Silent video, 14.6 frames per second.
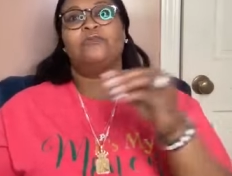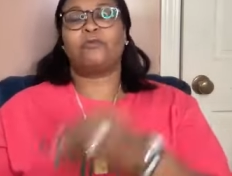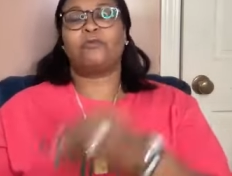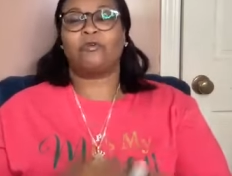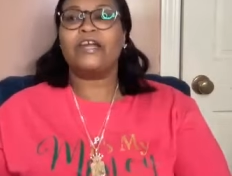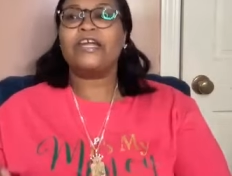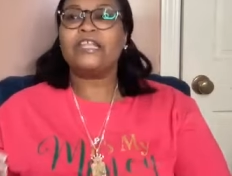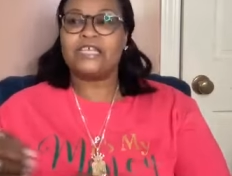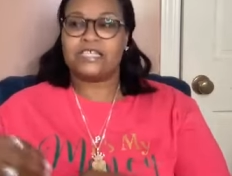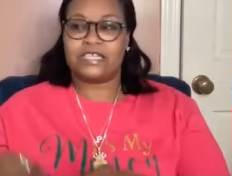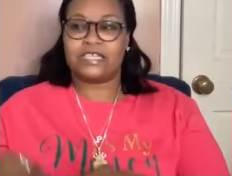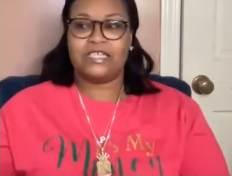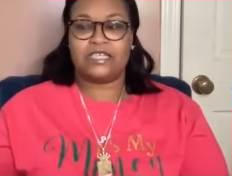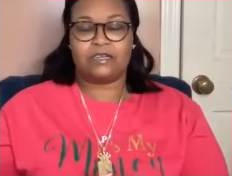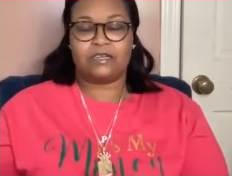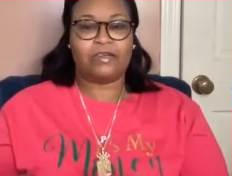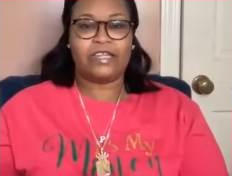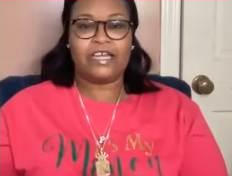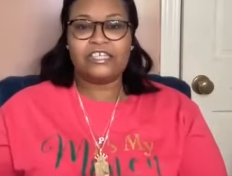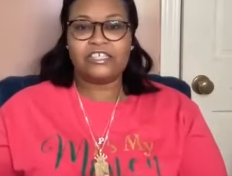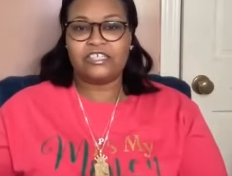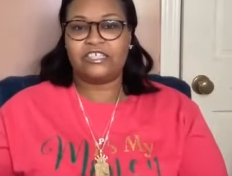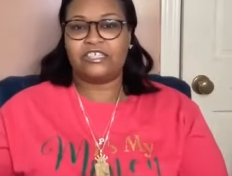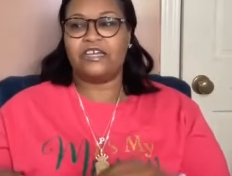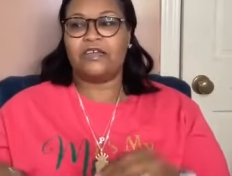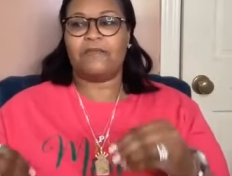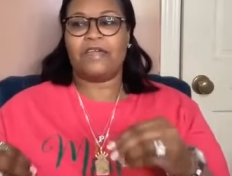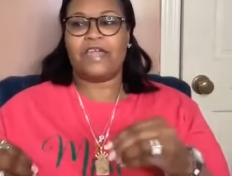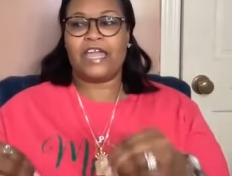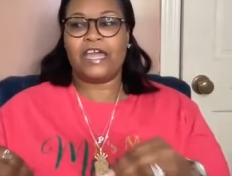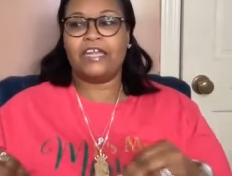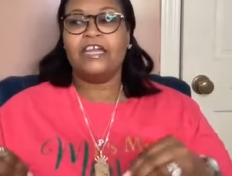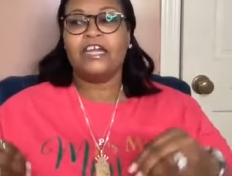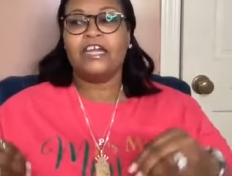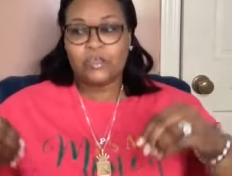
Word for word: bring this into the relationship and